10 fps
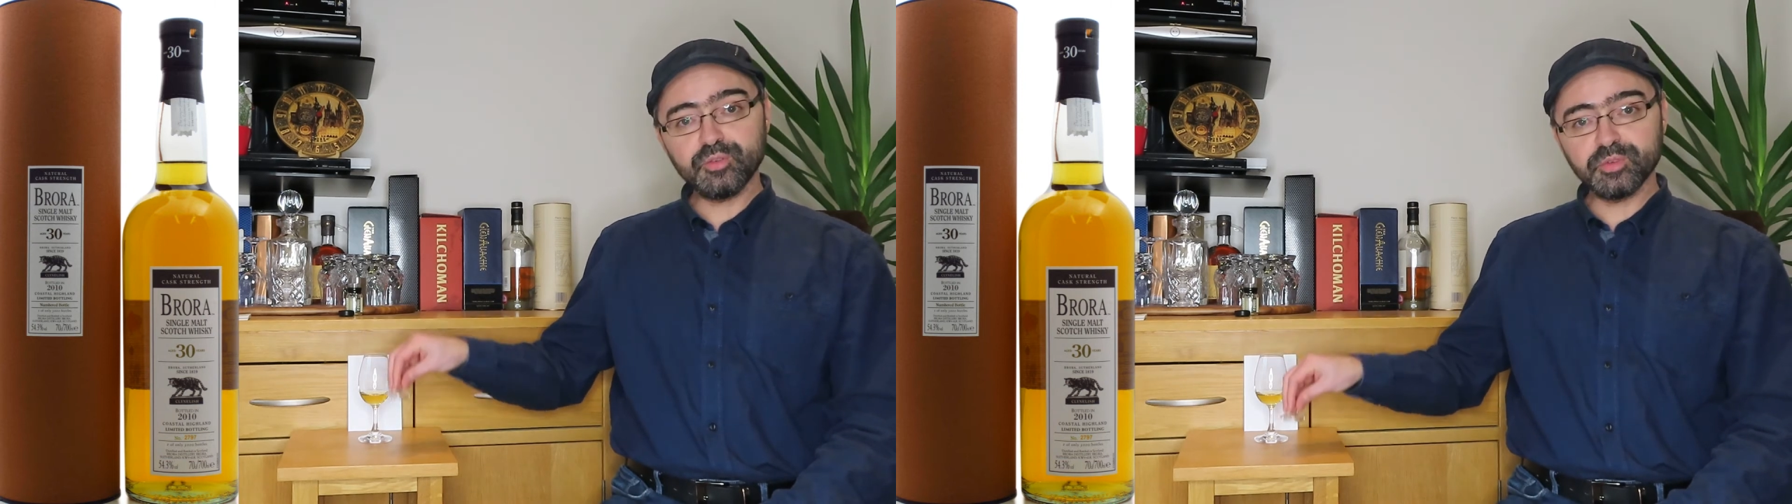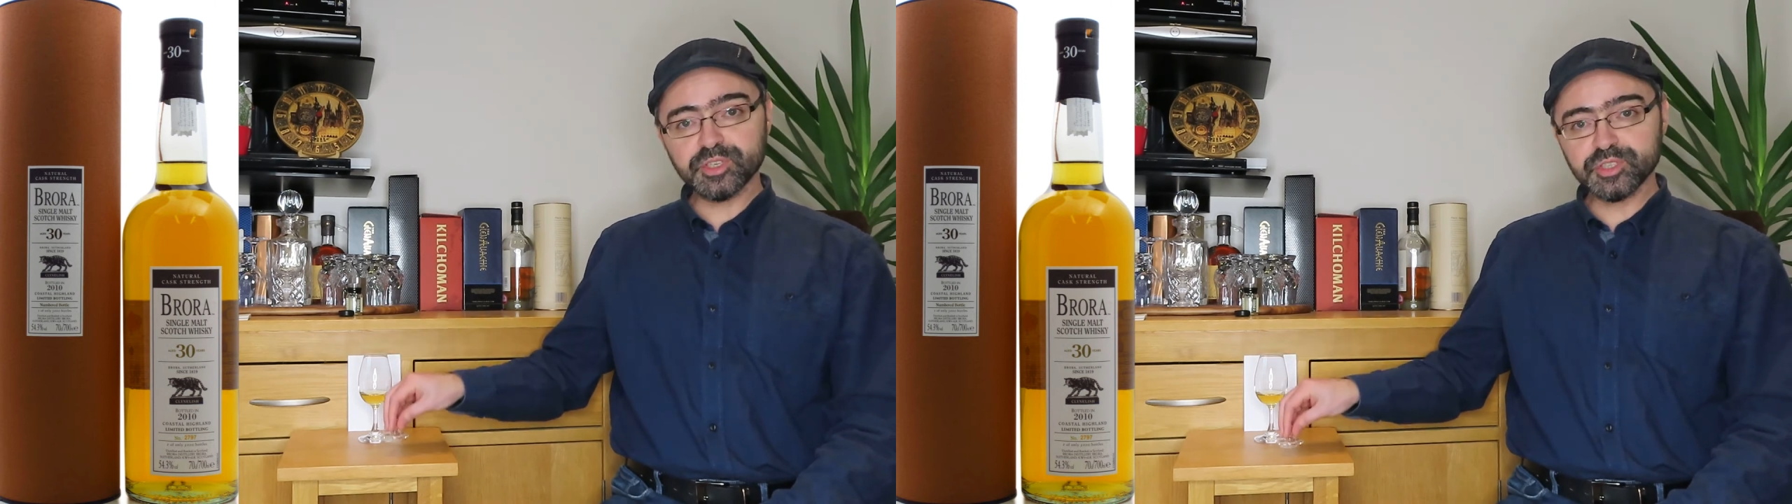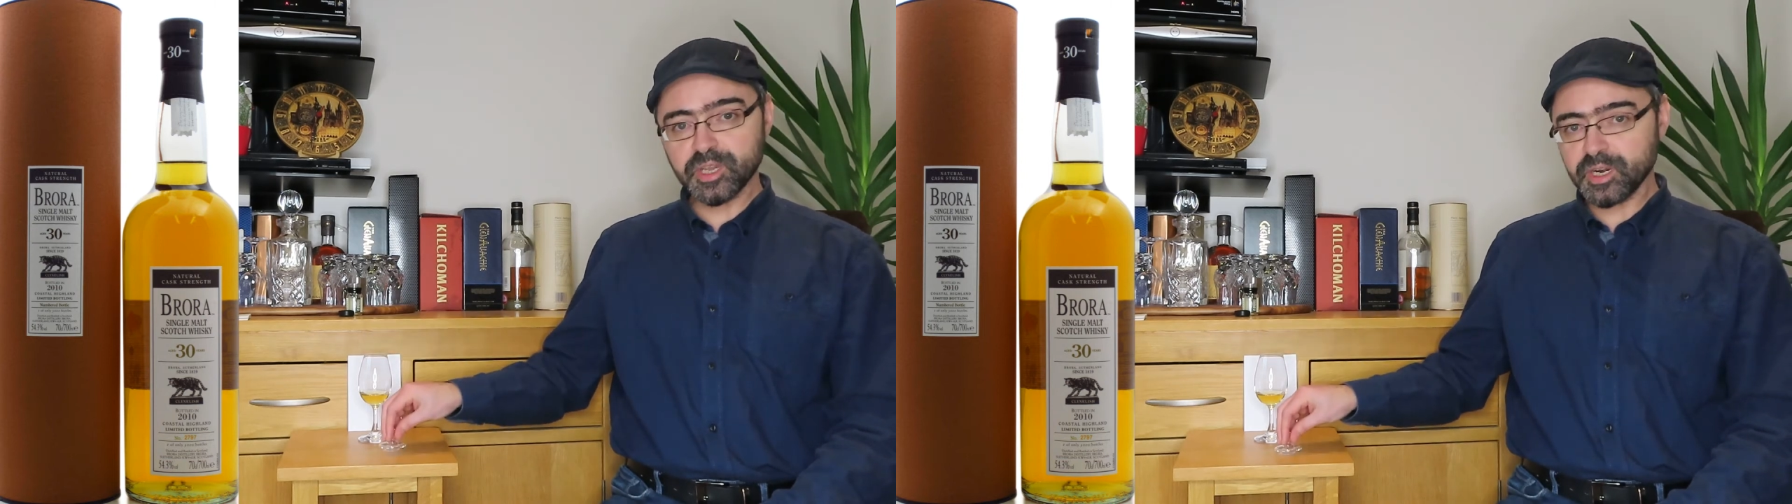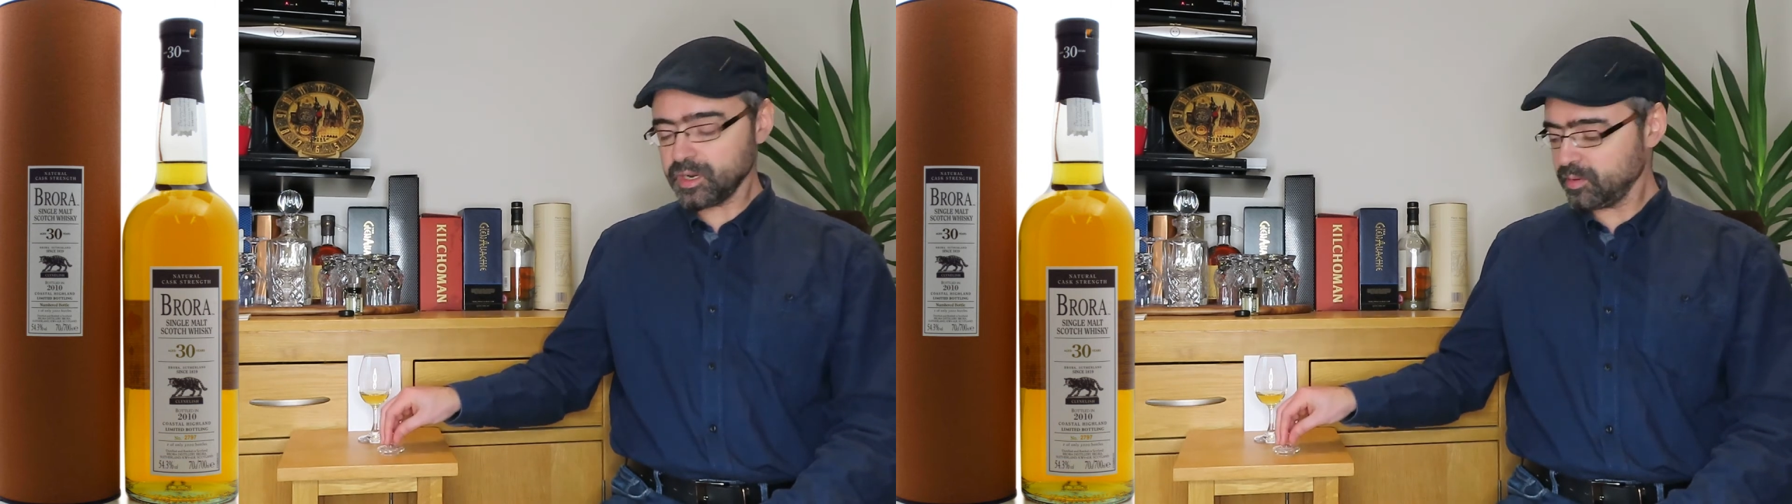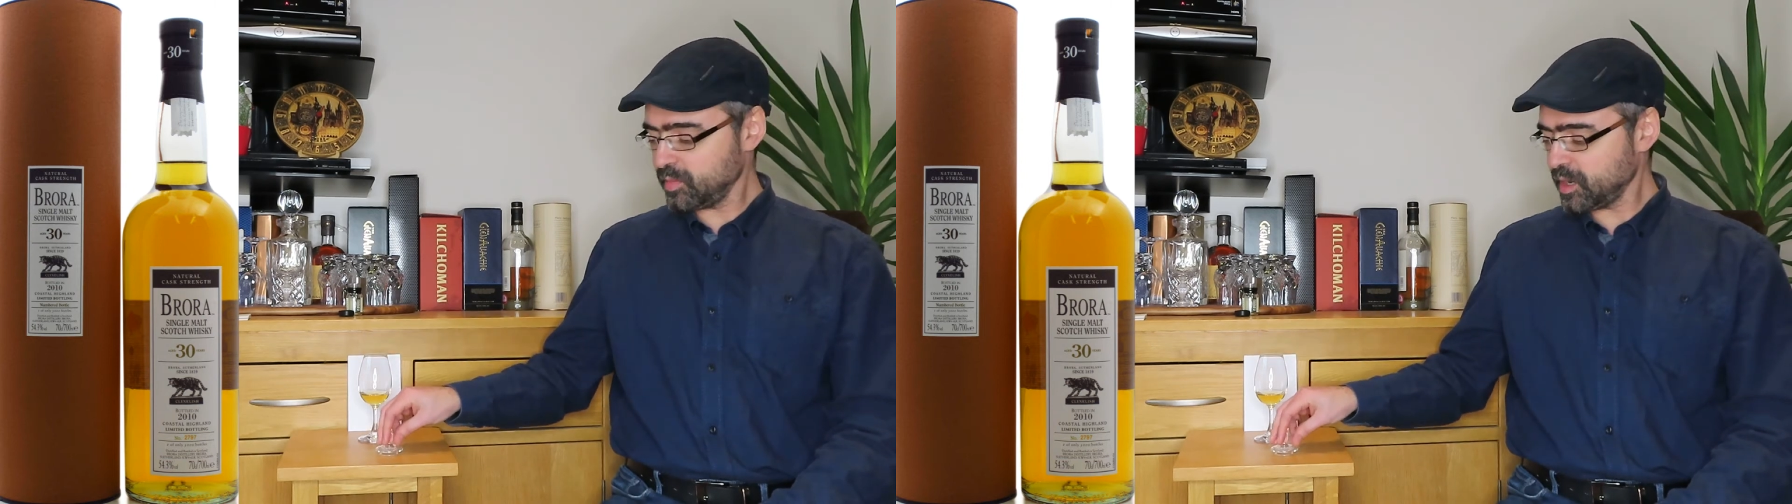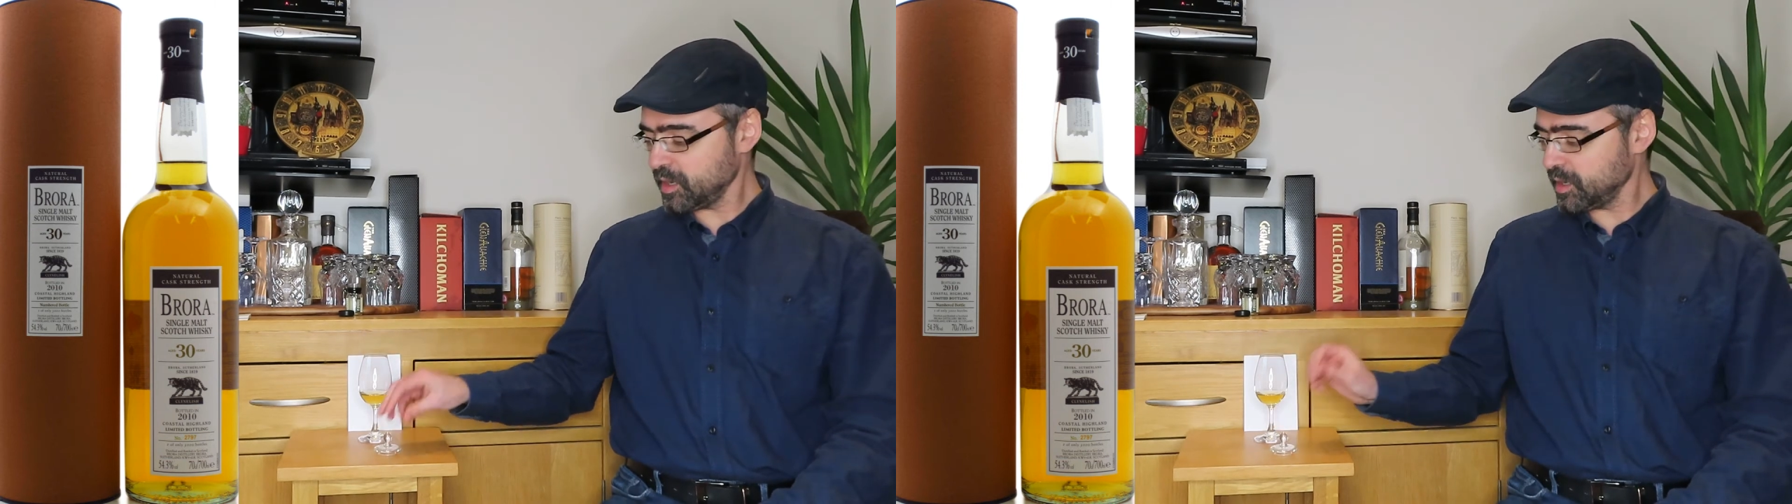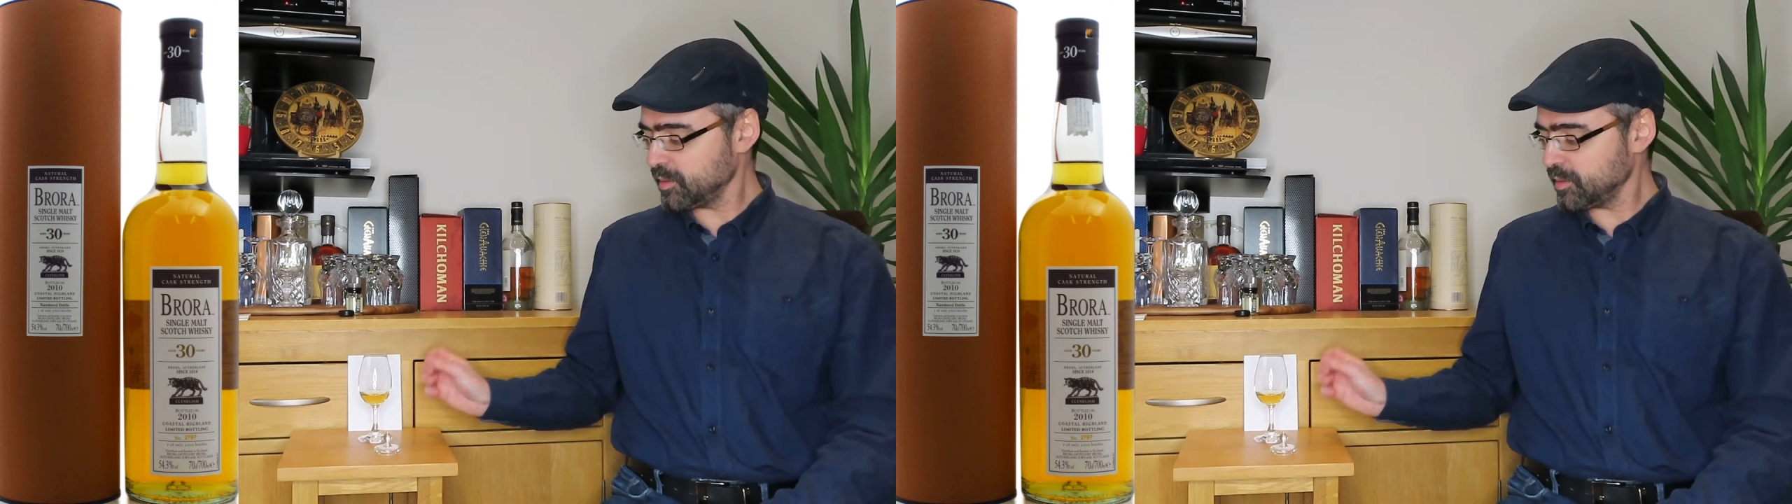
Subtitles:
will share my